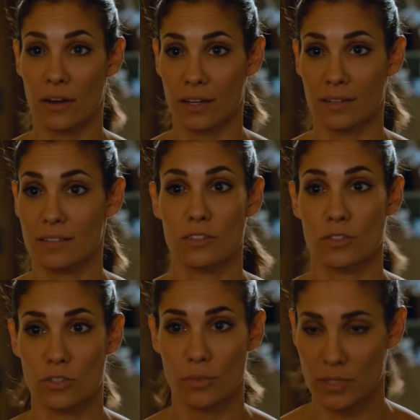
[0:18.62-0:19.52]
Eric. Yeah.
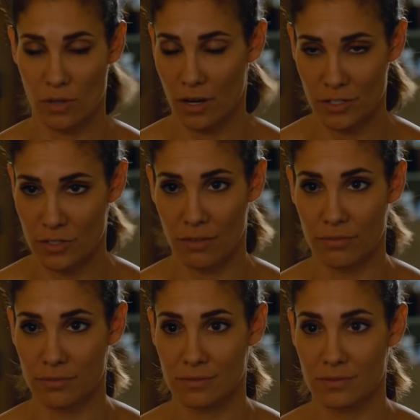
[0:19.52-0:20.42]
Don't be so hard on
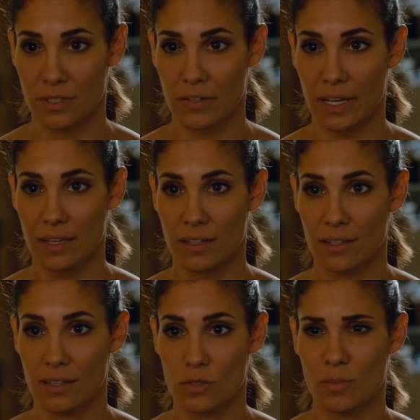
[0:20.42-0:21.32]
yourself, okay?
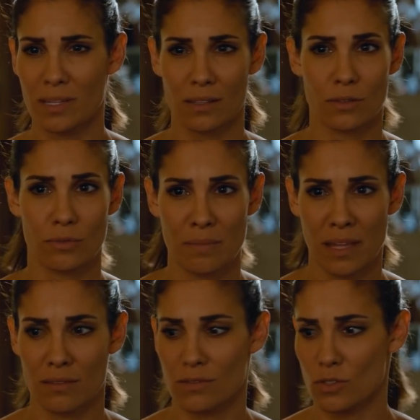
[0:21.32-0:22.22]
This woman killed three
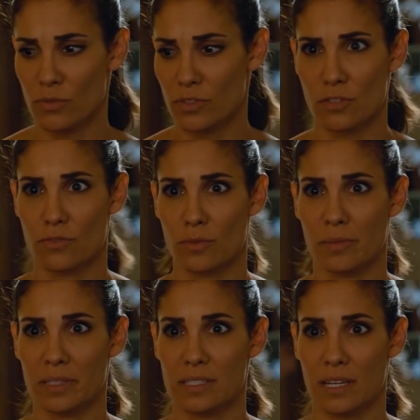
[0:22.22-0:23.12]
men, two of which are former
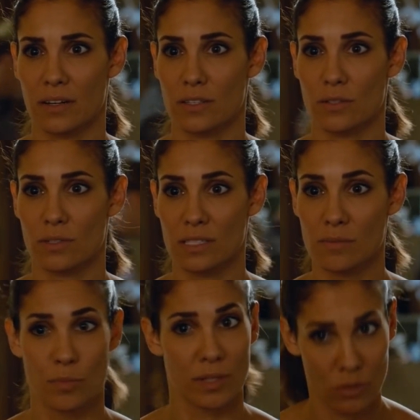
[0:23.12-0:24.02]
military, so it
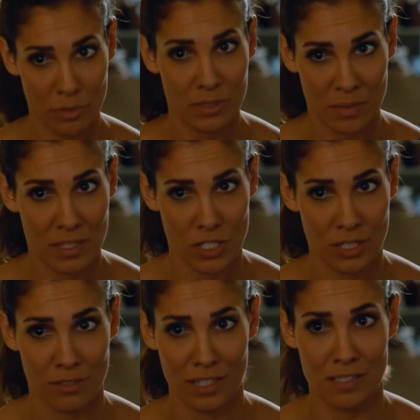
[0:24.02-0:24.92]
seems pretty normal to me that she
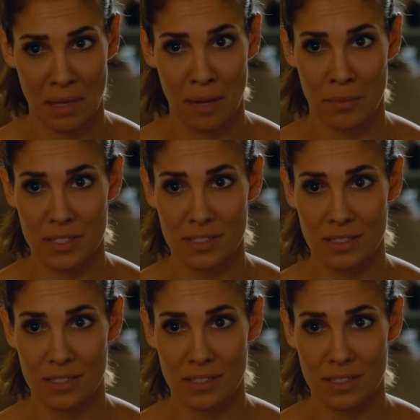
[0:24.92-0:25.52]
could evade some cameras.